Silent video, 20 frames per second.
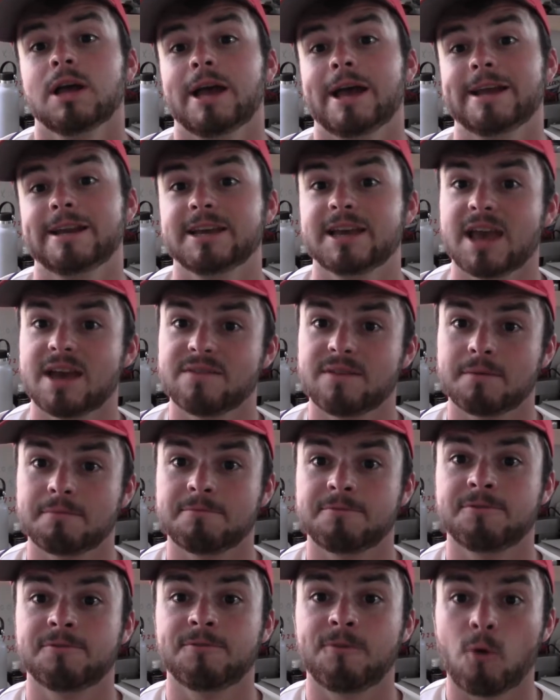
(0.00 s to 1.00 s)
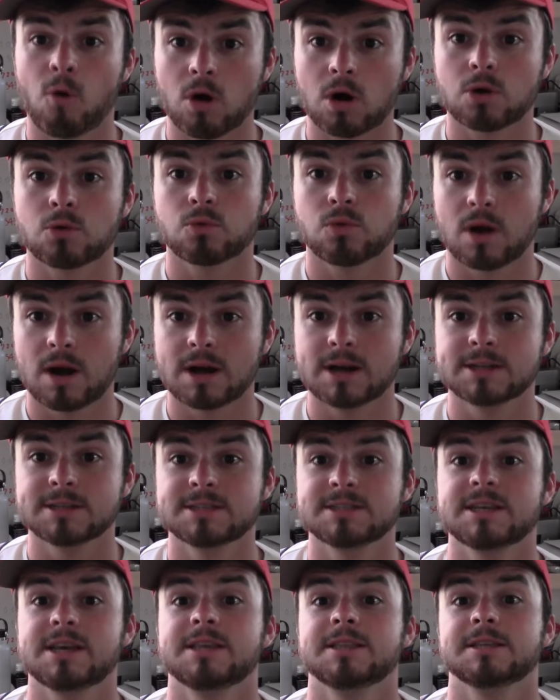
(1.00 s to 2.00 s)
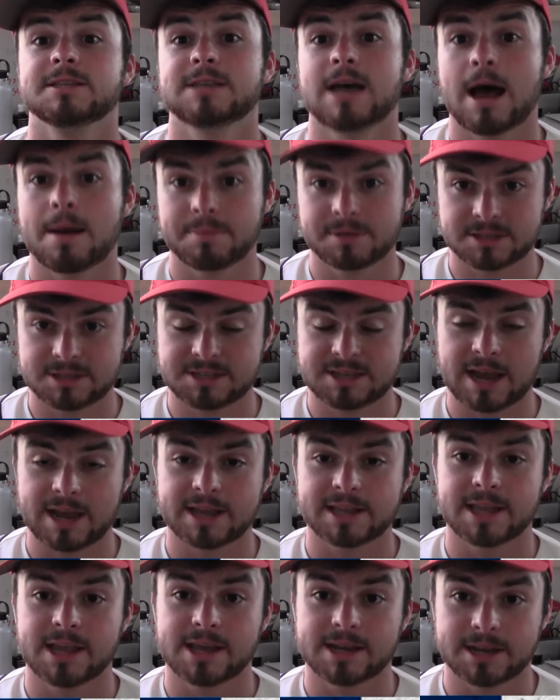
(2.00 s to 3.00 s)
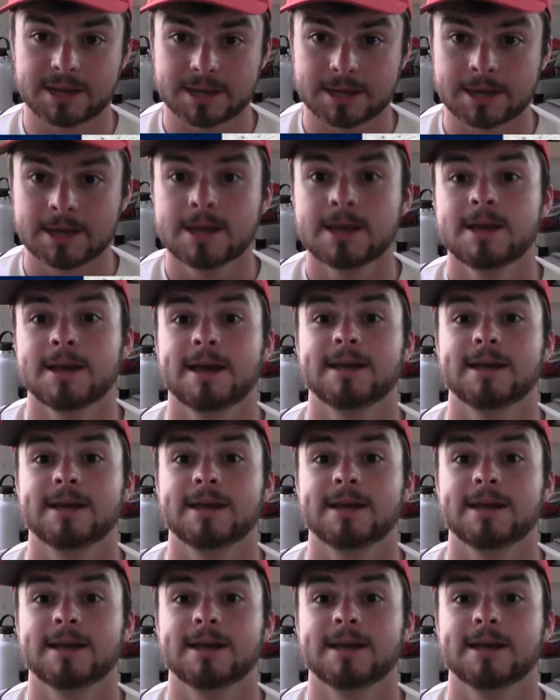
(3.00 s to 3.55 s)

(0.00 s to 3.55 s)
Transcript: and he gave up four runs in the top of the second inning.